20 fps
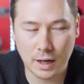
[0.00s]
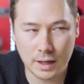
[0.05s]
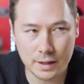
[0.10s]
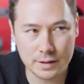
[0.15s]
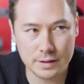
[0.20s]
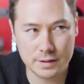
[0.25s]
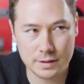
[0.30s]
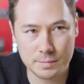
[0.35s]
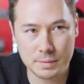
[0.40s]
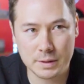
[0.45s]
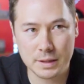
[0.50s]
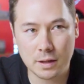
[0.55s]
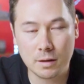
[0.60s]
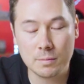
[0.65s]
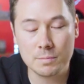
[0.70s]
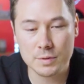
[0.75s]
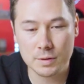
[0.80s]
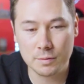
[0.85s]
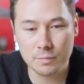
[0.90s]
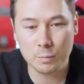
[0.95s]
and it
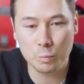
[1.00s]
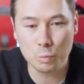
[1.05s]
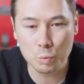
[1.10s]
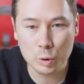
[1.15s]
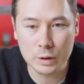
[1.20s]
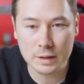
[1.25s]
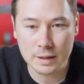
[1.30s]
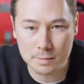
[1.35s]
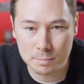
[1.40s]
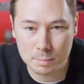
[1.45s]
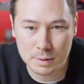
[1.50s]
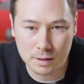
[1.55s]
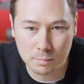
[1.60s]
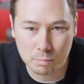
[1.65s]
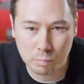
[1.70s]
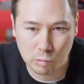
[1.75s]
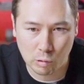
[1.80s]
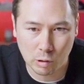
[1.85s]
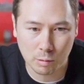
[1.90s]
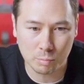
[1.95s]
becomes a really
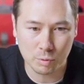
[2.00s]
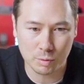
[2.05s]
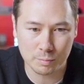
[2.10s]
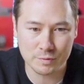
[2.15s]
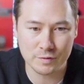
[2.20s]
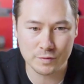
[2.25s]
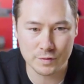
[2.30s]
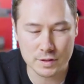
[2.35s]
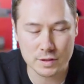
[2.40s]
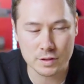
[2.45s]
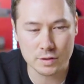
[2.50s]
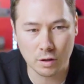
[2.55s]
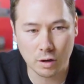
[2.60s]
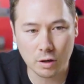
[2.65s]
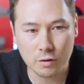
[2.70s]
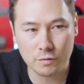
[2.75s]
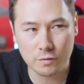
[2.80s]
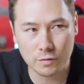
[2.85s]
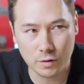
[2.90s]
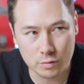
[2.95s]
big problem if it's
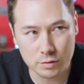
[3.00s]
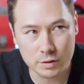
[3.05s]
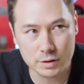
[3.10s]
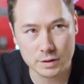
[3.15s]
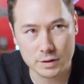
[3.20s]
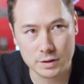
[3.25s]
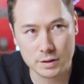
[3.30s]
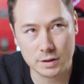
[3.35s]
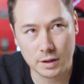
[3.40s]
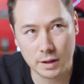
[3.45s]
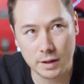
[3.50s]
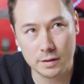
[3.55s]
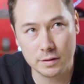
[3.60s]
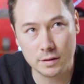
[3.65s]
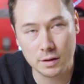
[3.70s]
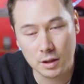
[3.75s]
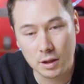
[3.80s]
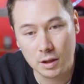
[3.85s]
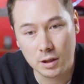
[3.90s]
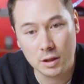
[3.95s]
not a focus.
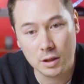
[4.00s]
And